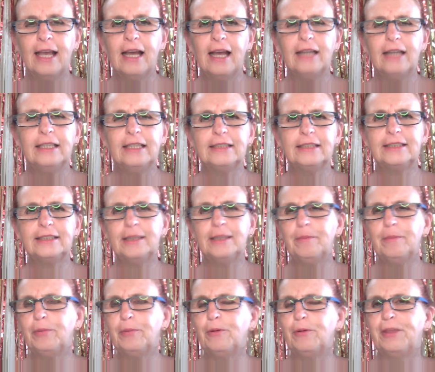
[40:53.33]
And it's
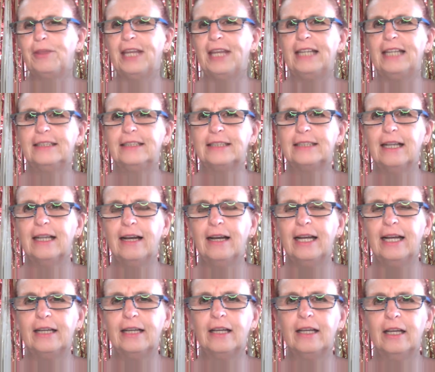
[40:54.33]
simple things
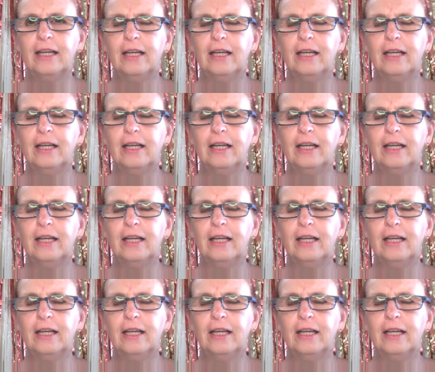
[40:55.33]
like,